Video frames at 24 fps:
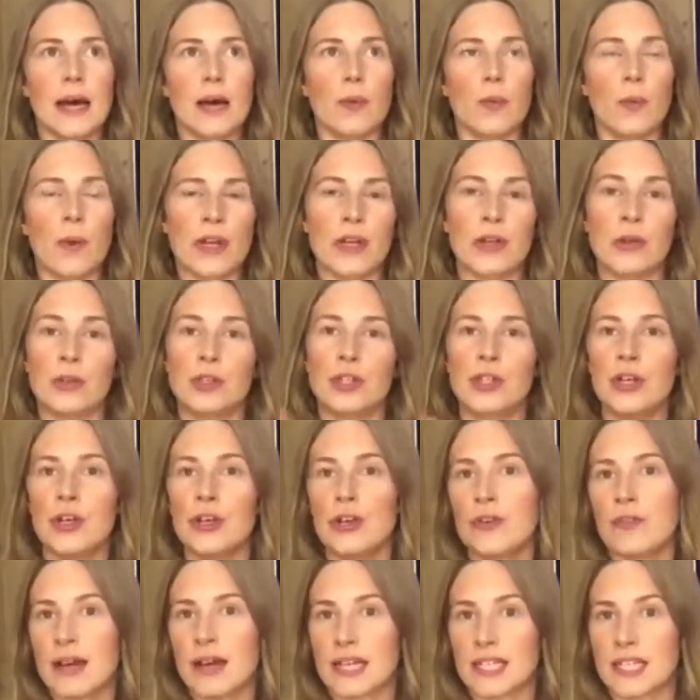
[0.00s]
when you do
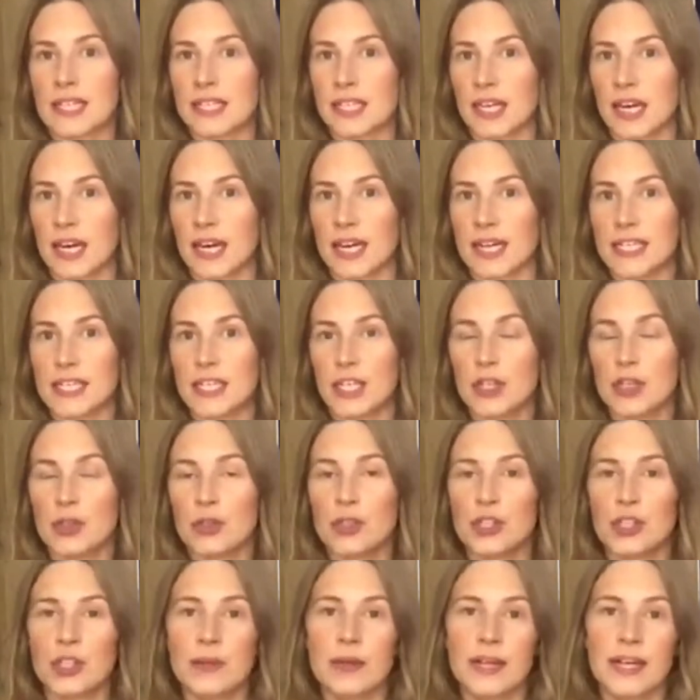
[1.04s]
your exercise, you're
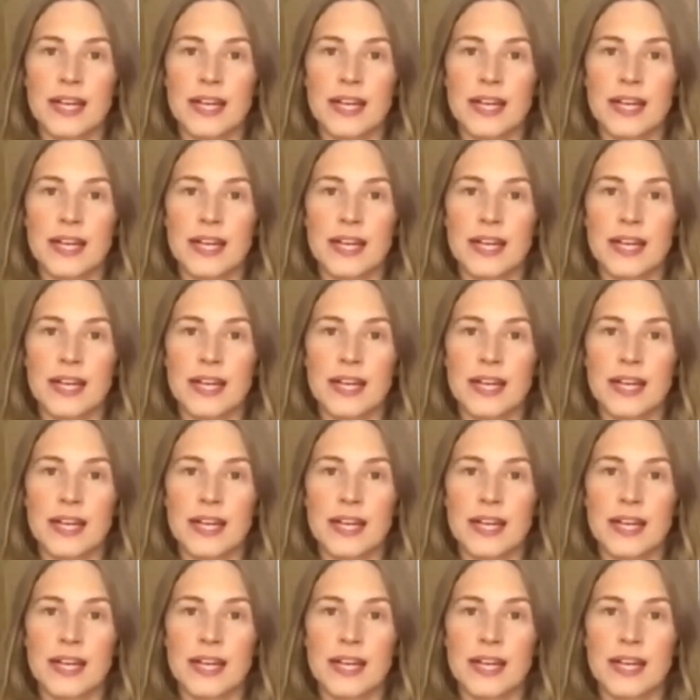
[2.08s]
doing